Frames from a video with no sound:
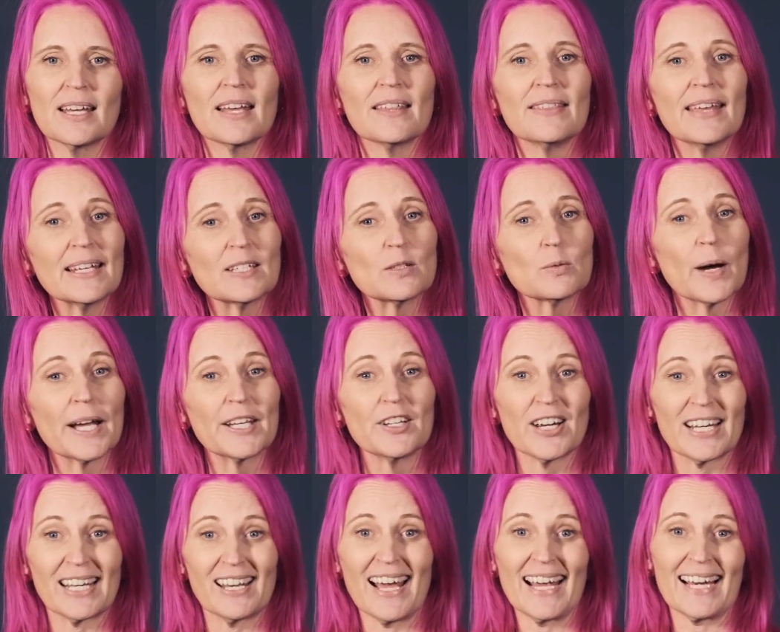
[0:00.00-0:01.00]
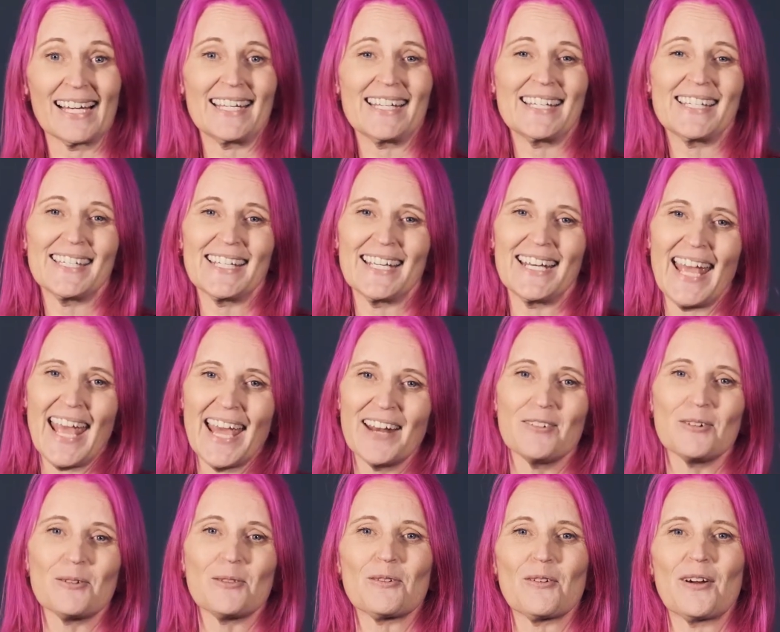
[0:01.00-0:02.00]
That's why you're unlikely to see an
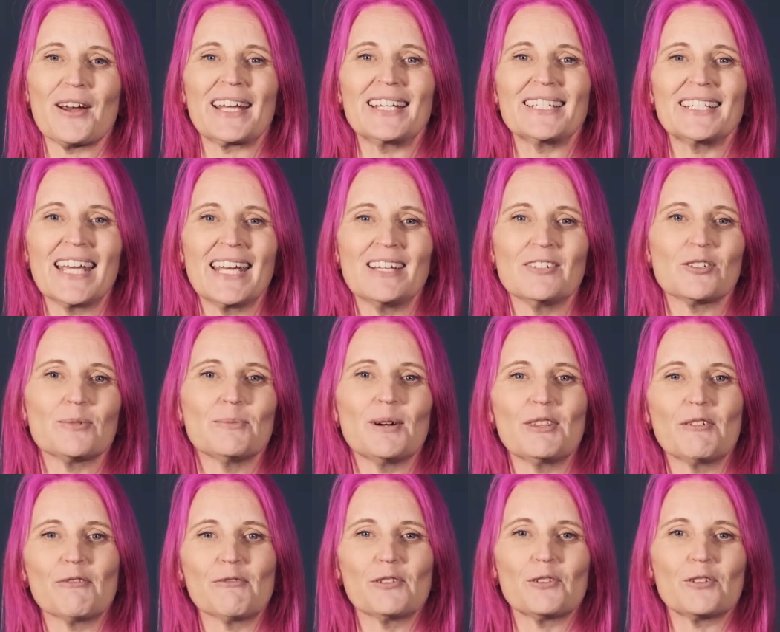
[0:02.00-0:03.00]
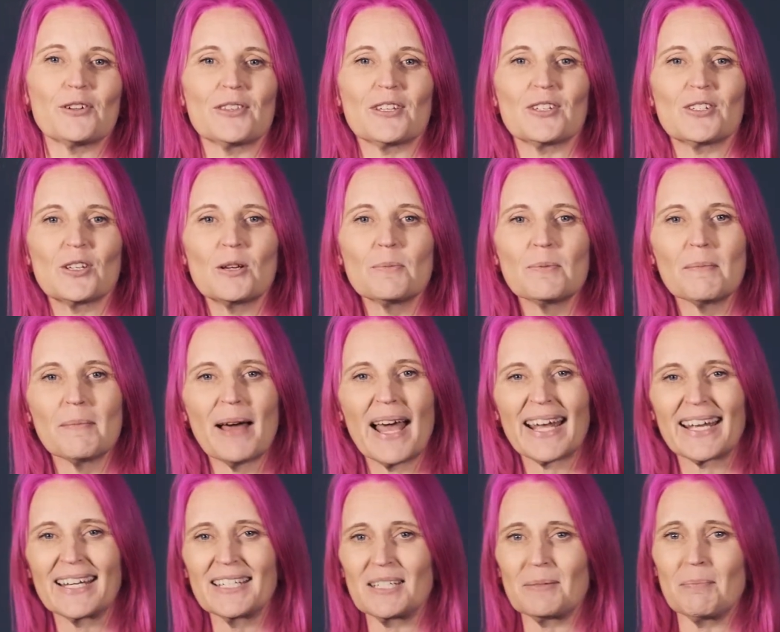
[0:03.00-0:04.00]
adult throwing a tantrum on the floor in the
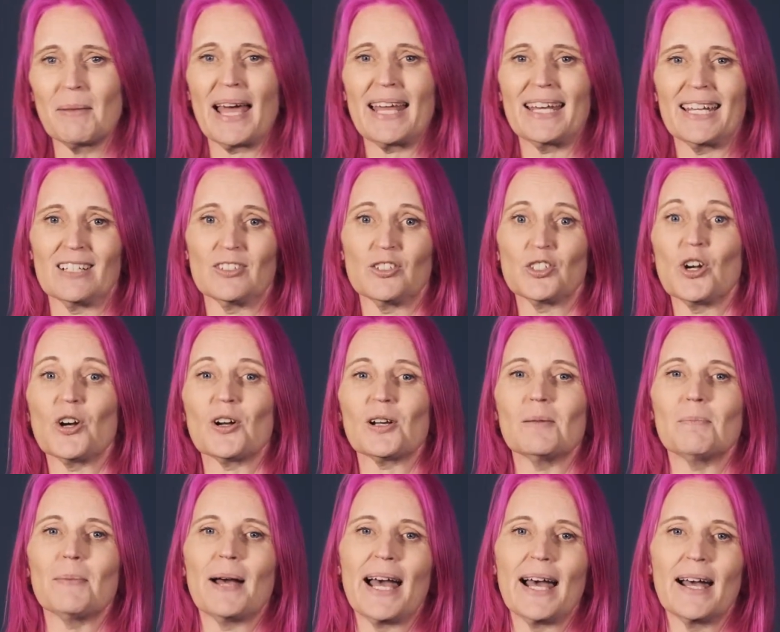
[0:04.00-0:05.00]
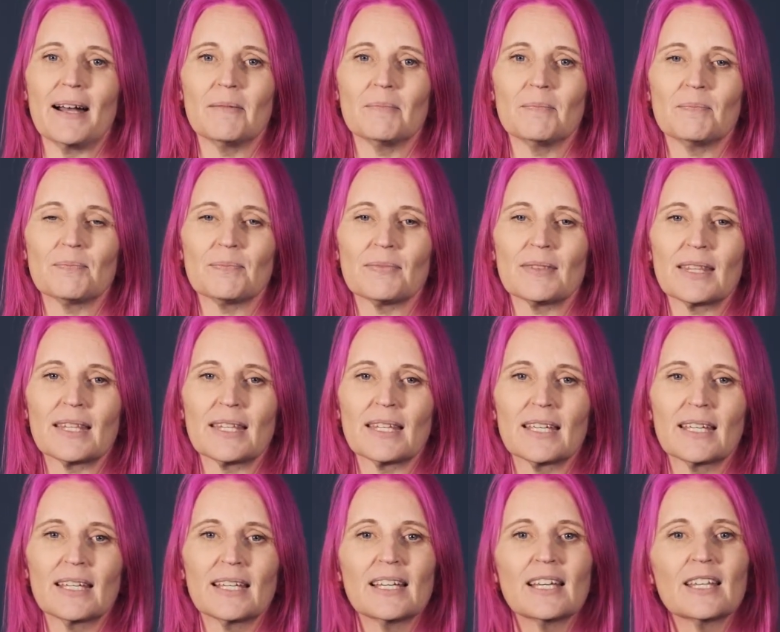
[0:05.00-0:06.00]
supermarket demanding a chocolate bar.
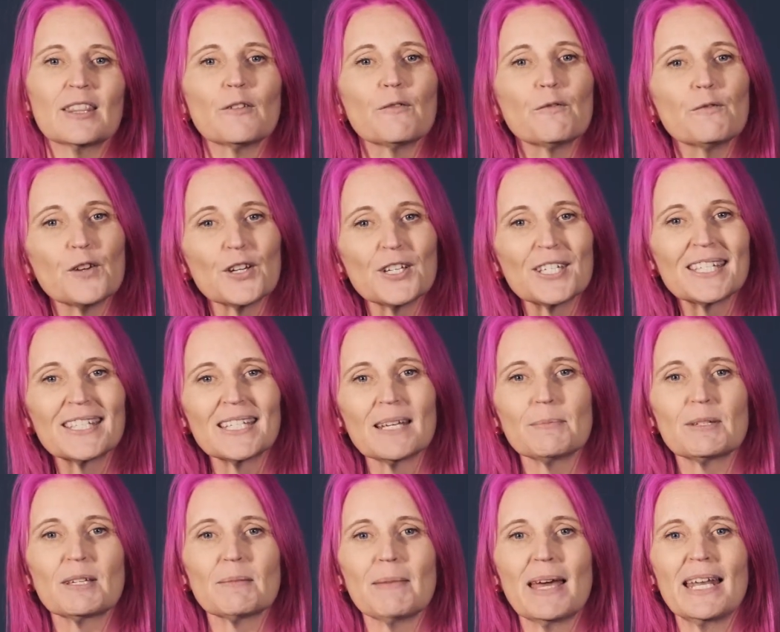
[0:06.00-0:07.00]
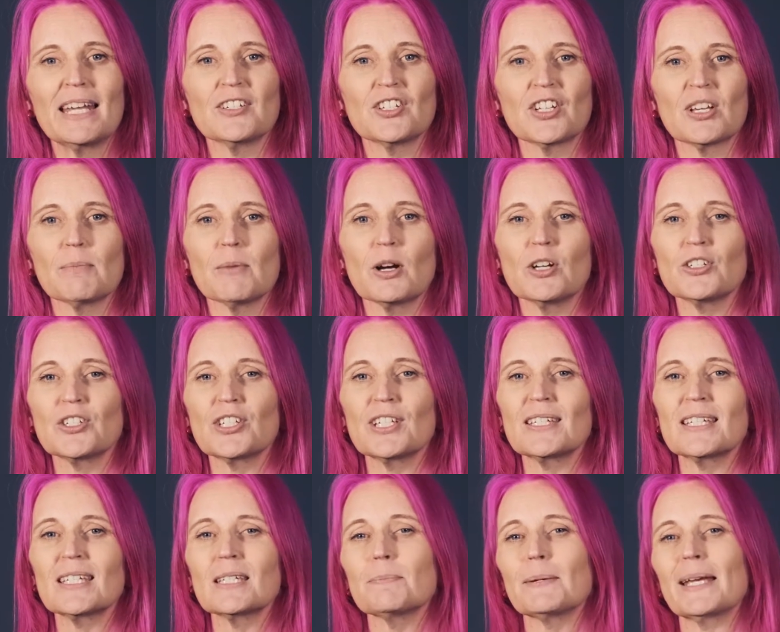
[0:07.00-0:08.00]
The first step to managing
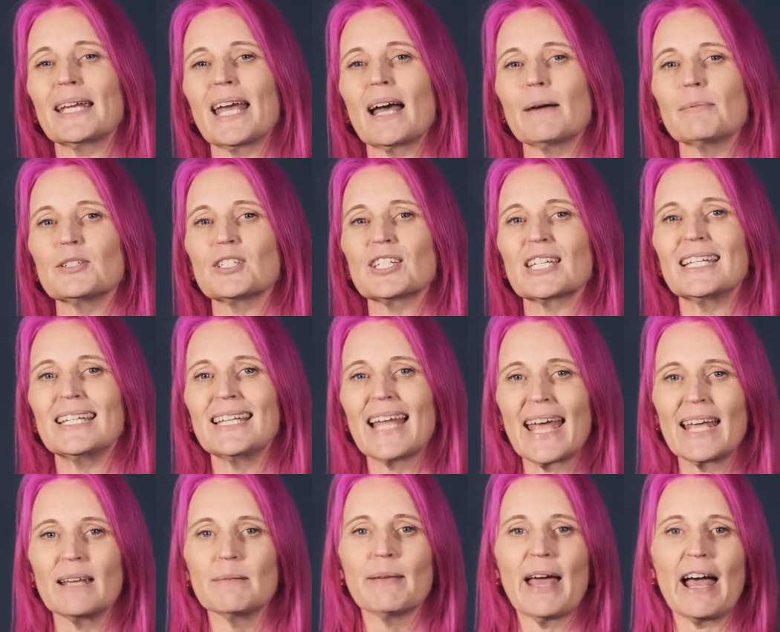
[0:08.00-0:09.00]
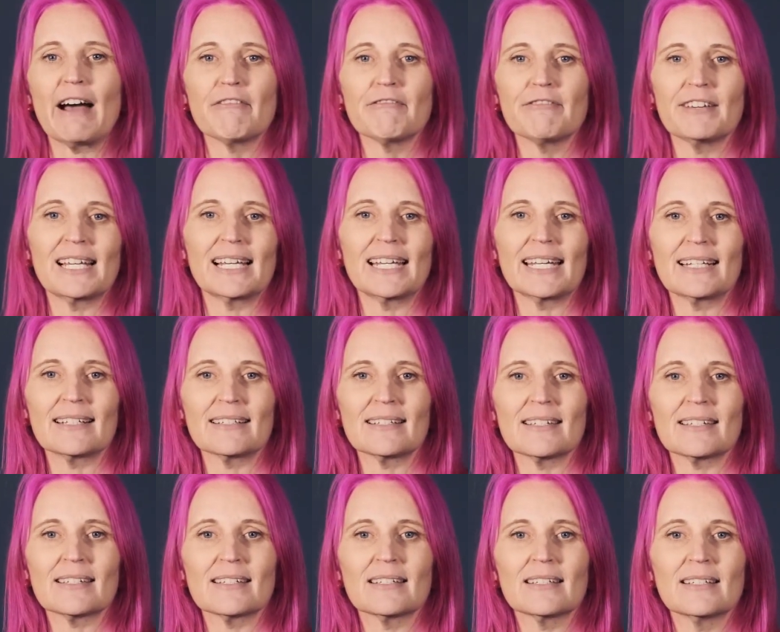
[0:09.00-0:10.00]
emotions is being able to name our
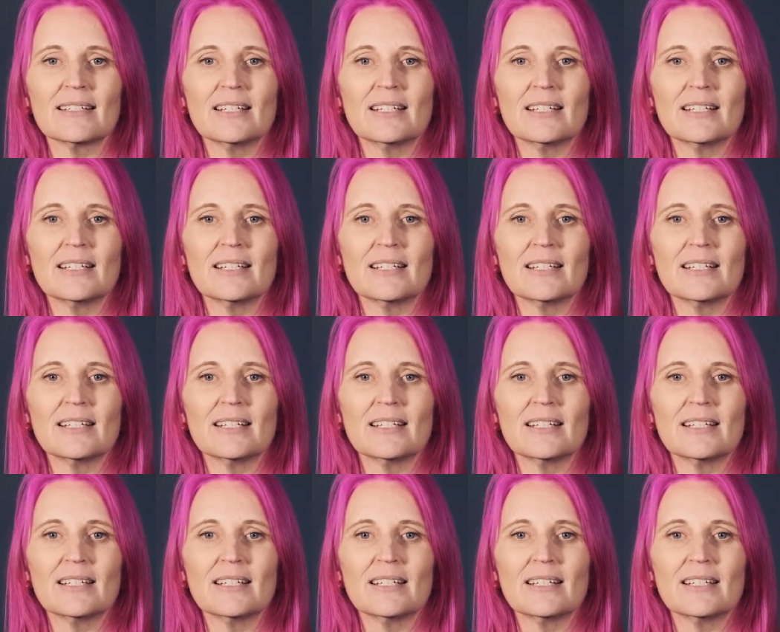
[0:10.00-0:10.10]
feelings.